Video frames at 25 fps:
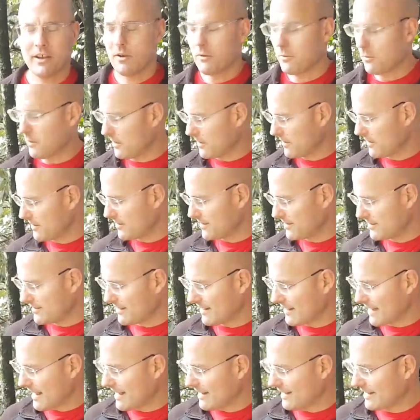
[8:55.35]
whereas
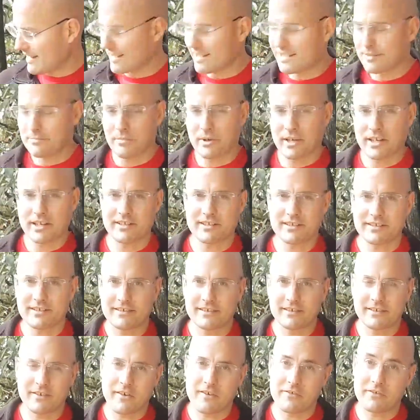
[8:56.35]
AliExpress
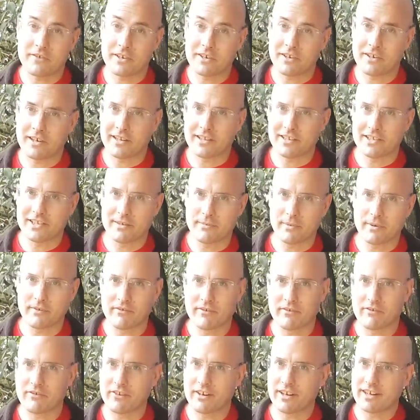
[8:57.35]
often you get the shipping
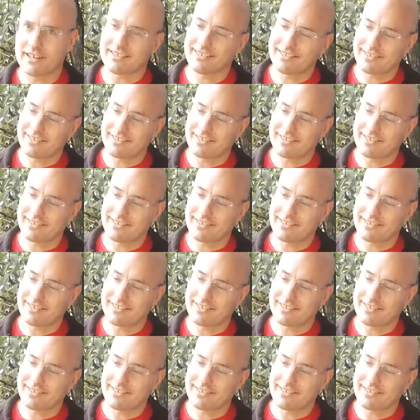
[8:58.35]
for free.